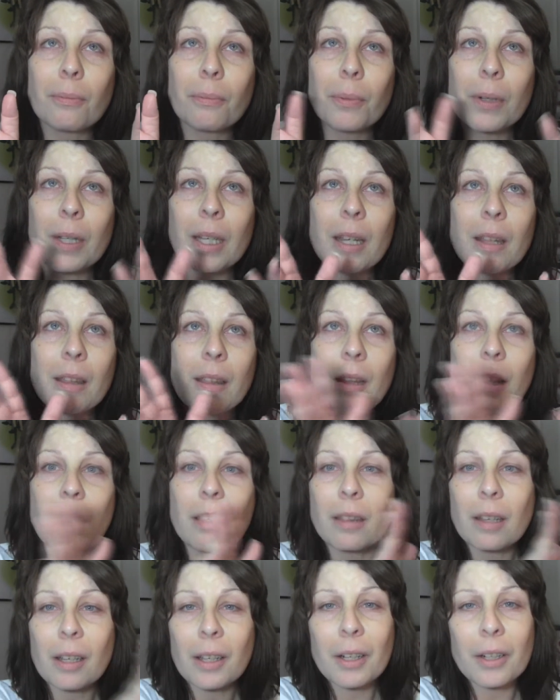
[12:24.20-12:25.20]

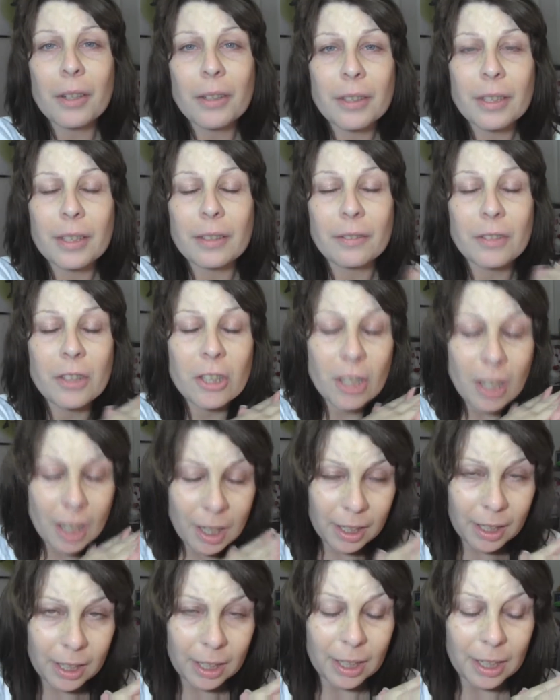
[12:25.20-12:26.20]
with The Curse of
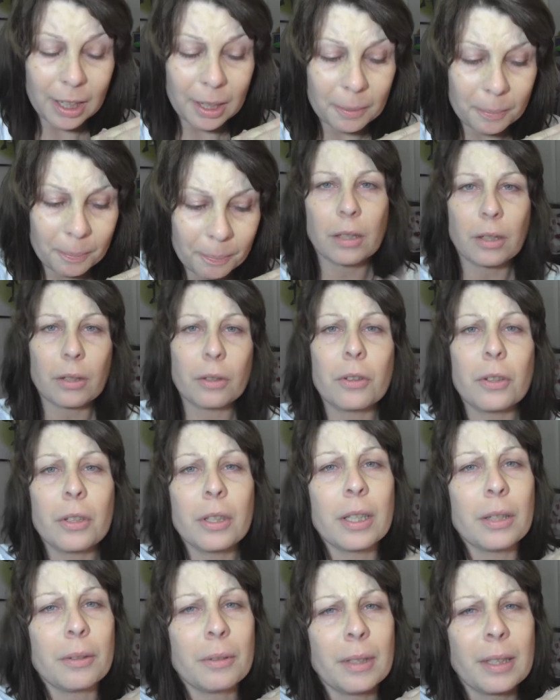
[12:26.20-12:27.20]
Chucky, I told
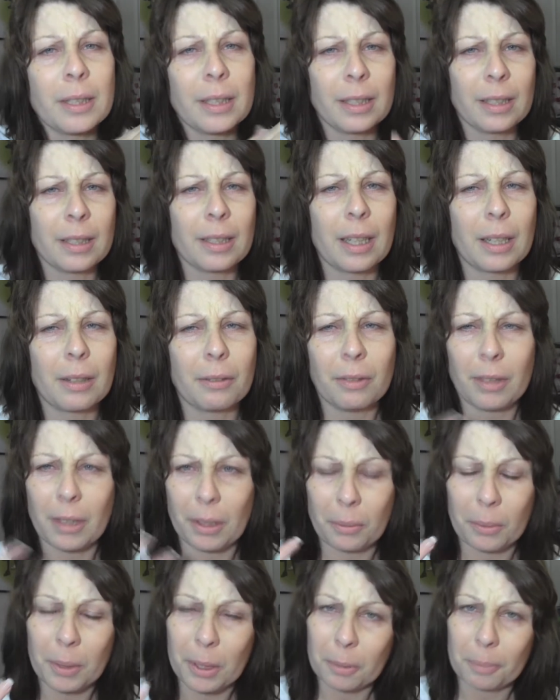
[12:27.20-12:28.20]
you there was this like
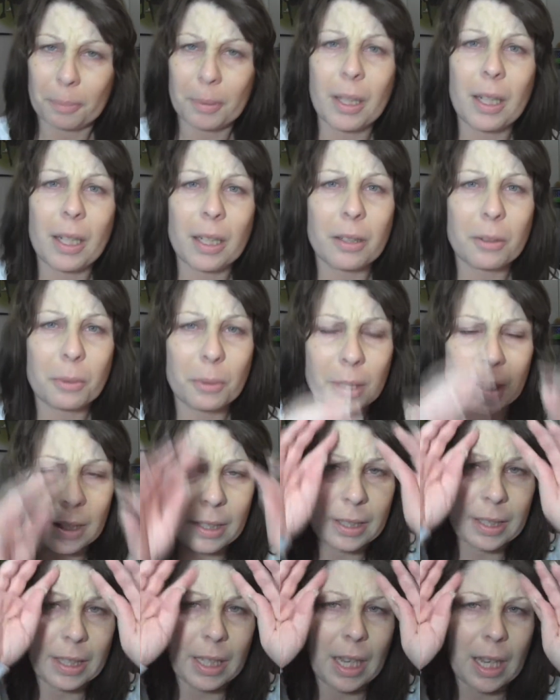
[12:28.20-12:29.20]
really weird plot
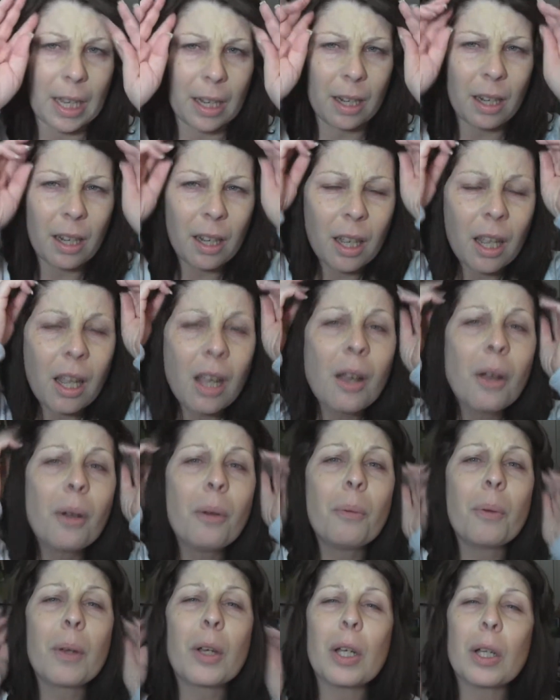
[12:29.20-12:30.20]
twist that
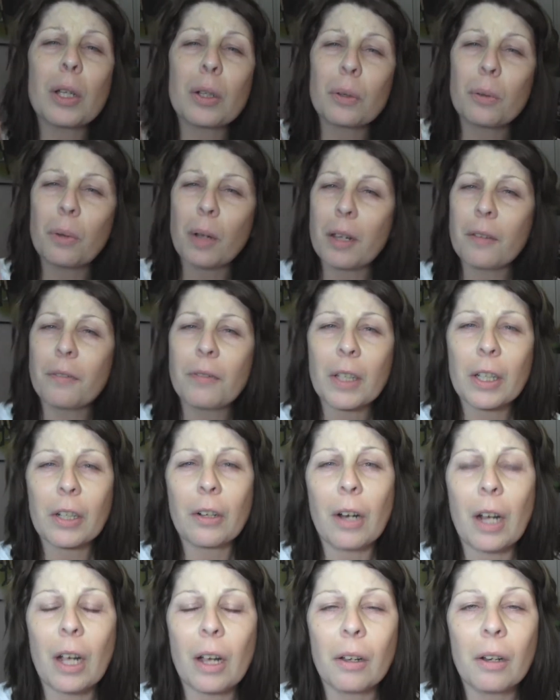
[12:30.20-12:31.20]
we couldn't quite
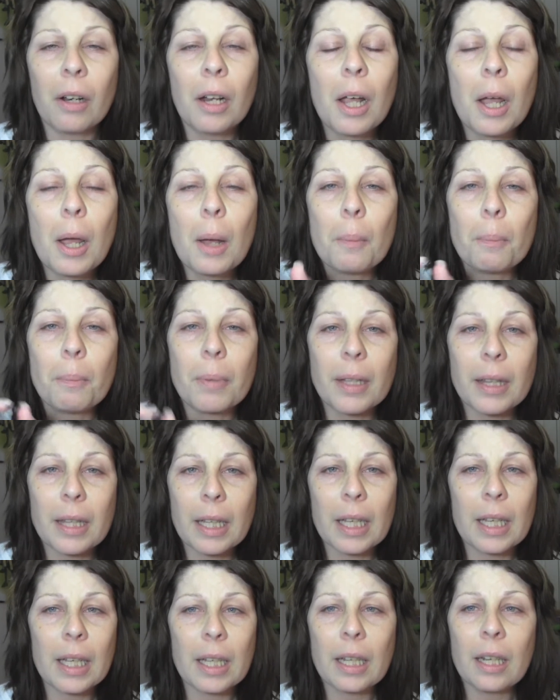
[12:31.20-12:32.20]
figure out, but
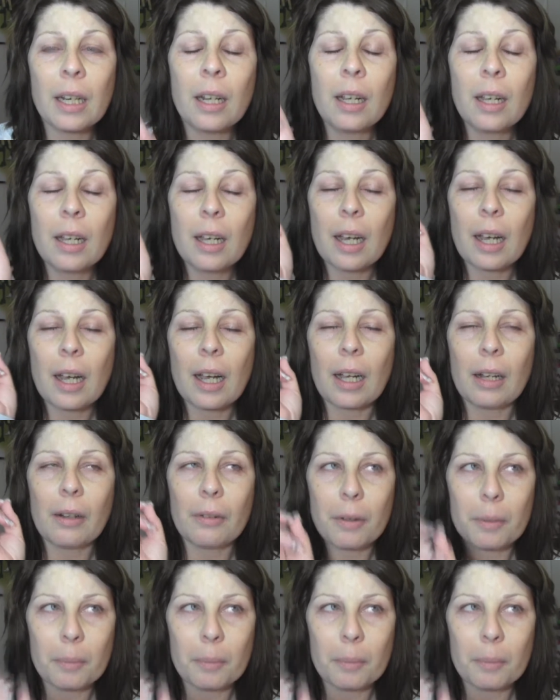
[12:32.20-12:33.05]
then I